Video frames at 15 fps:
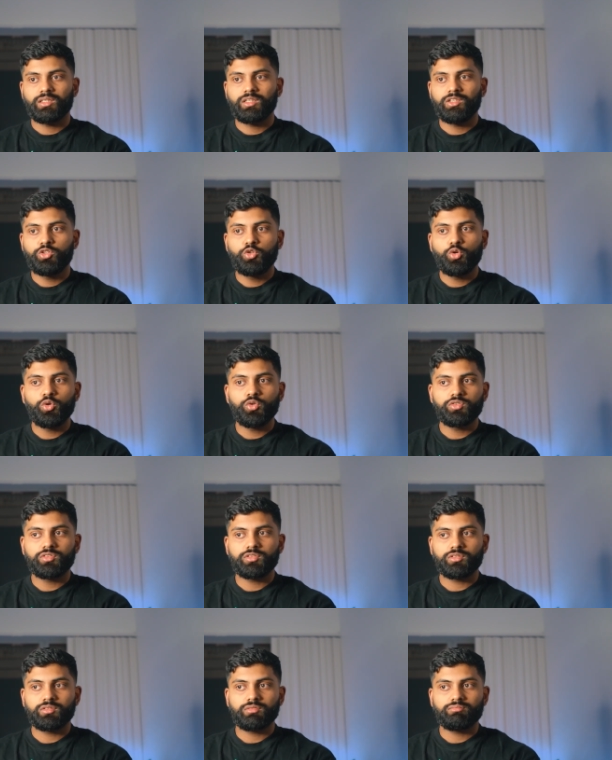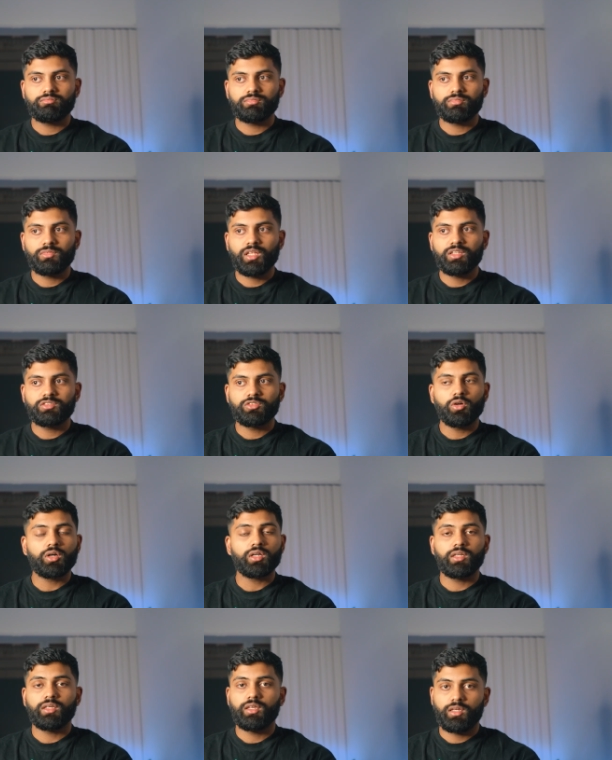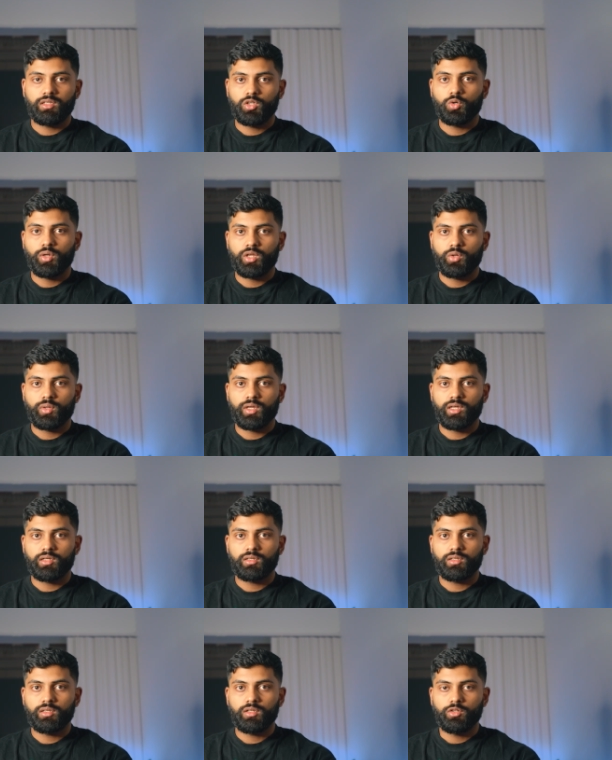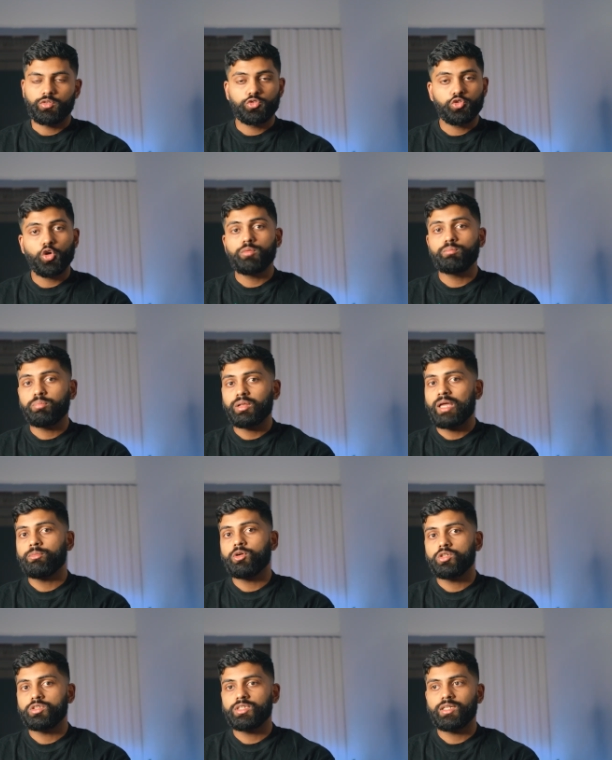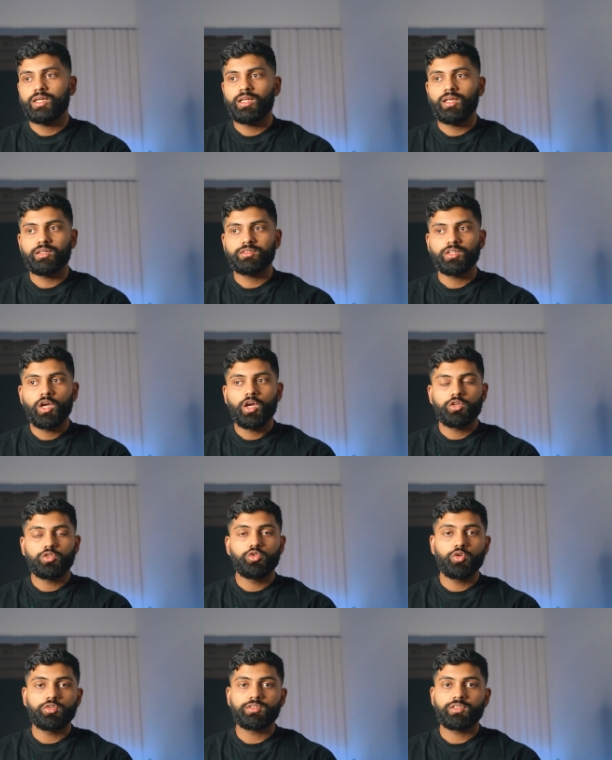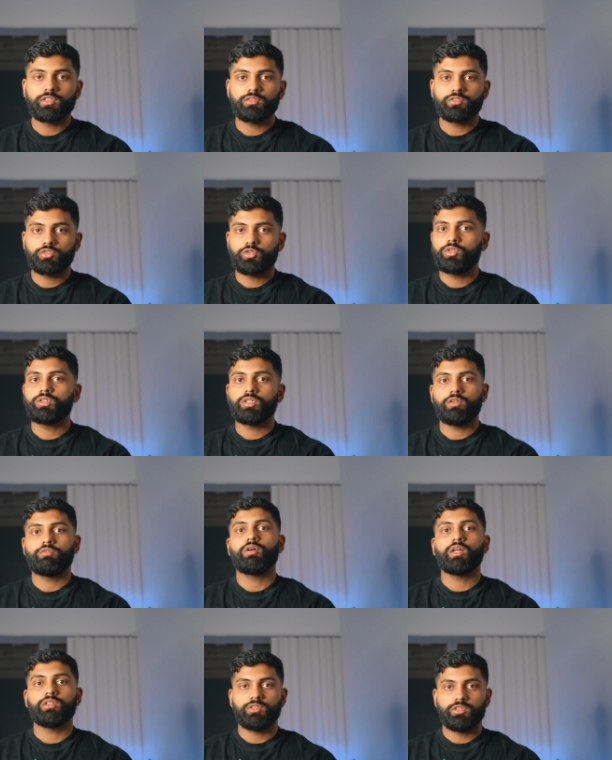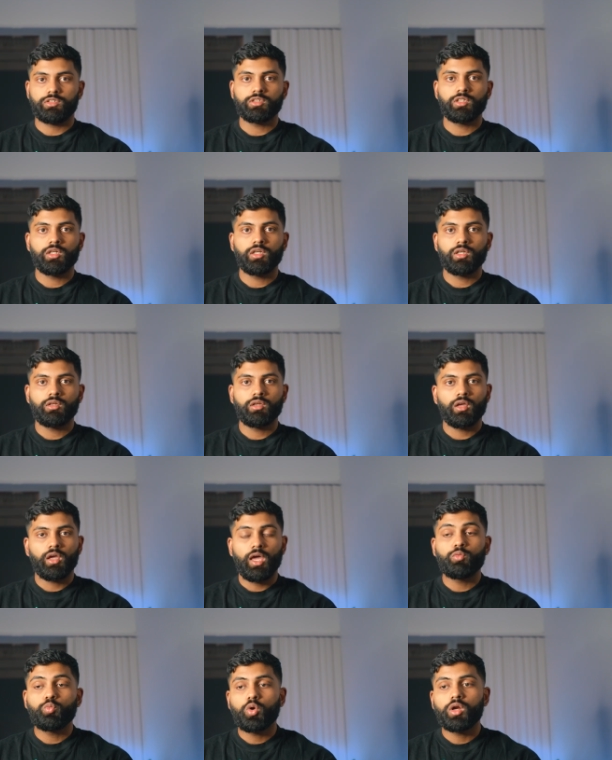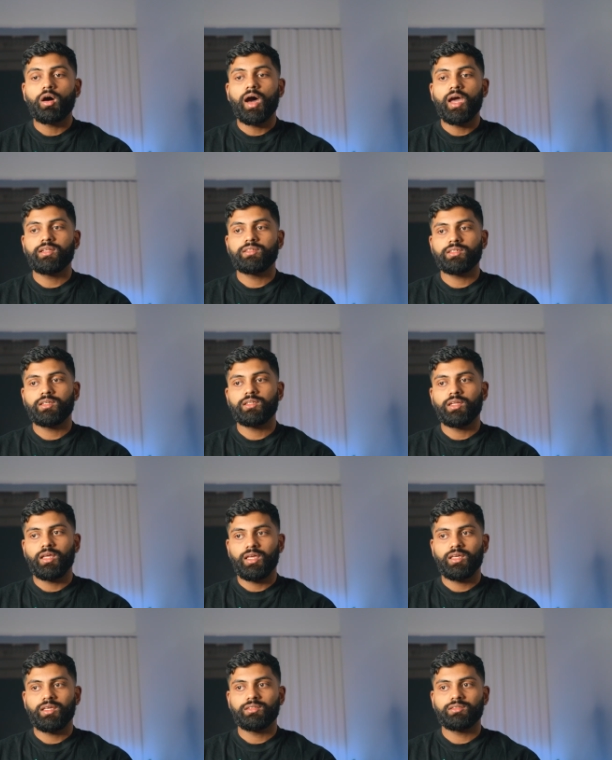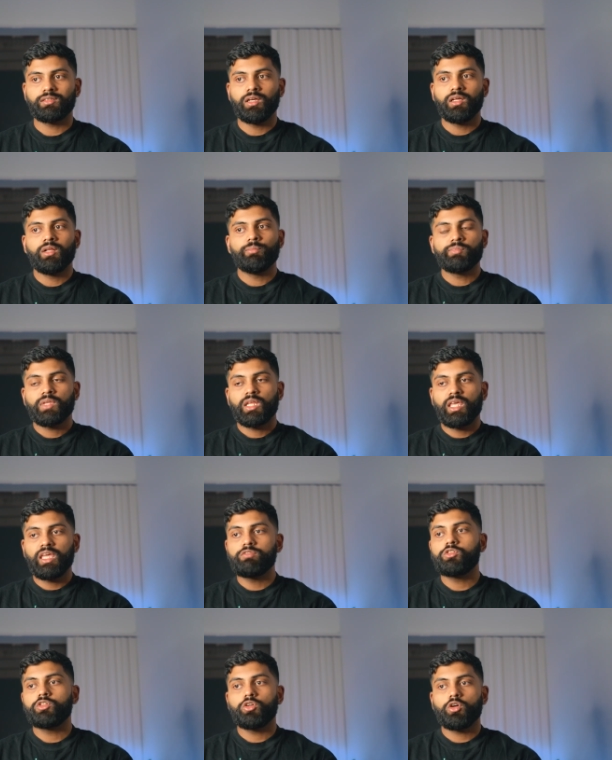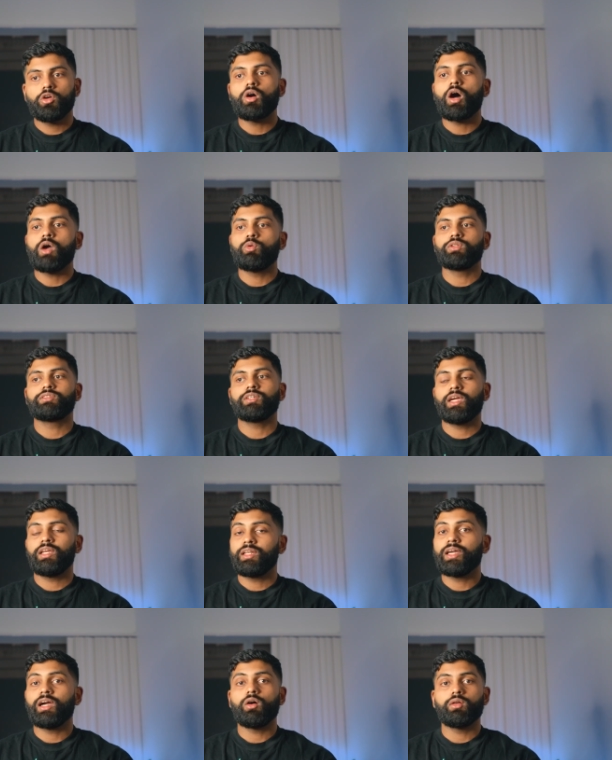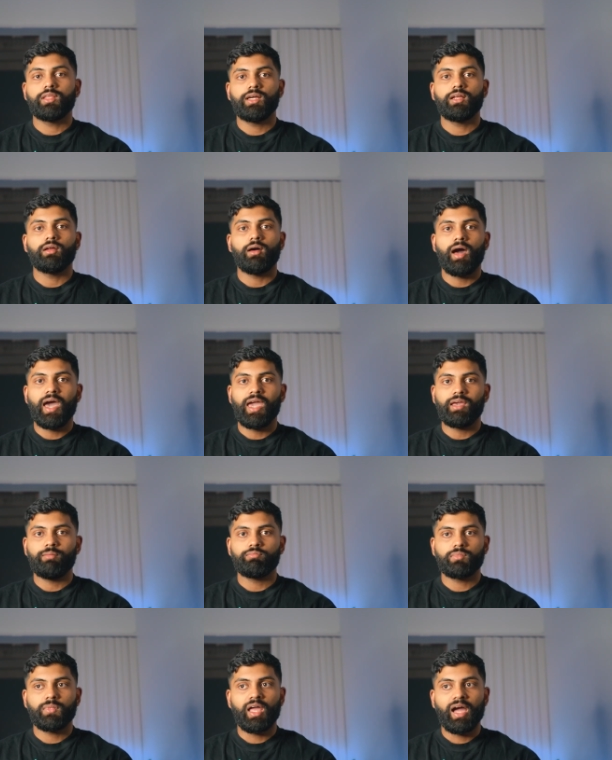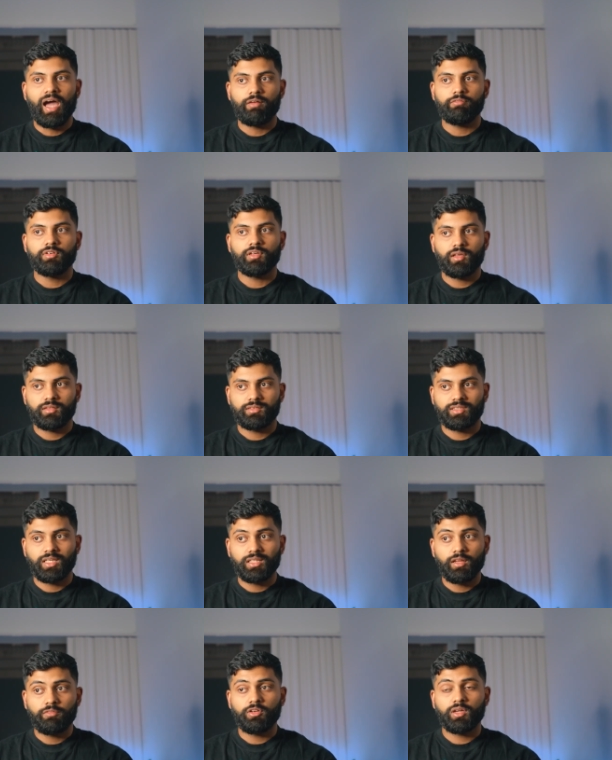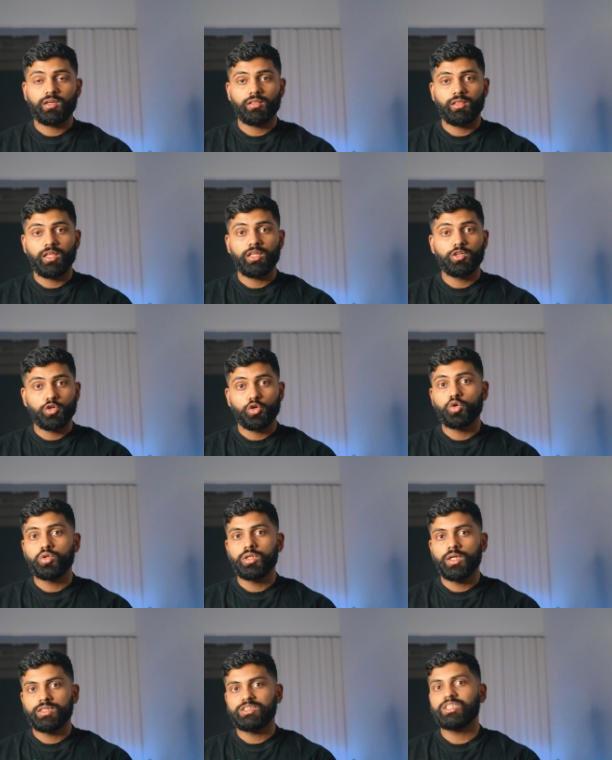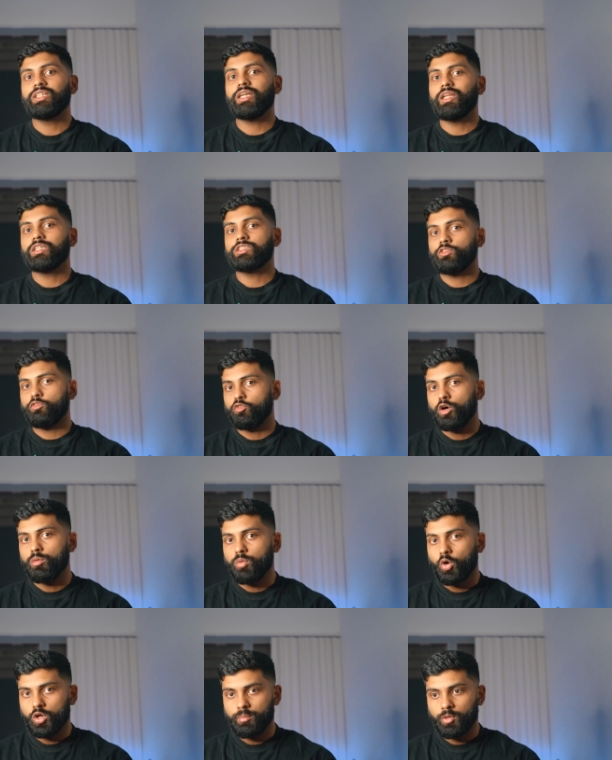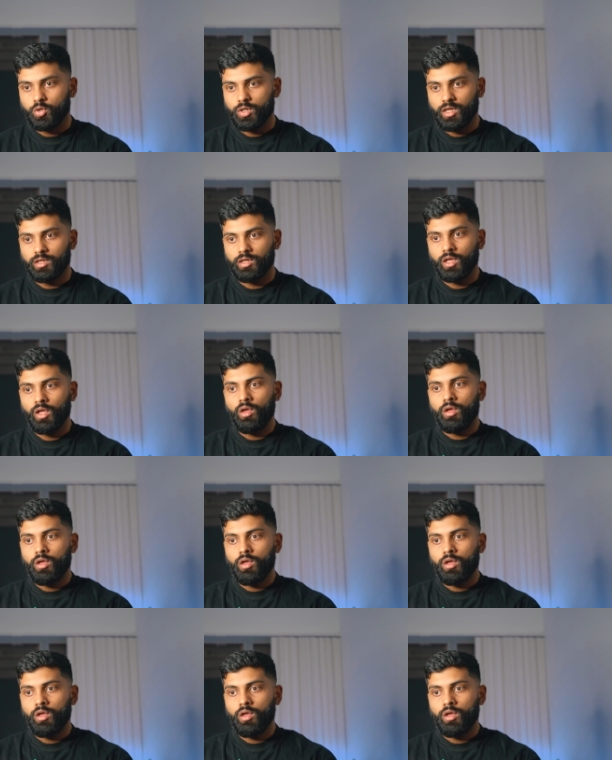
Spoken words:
it's not going to get you anywhere. Don't blame it on genetics, use it to your advantage. And what I did is, even though I would say now that I have significantly good genetics for bodybuilding,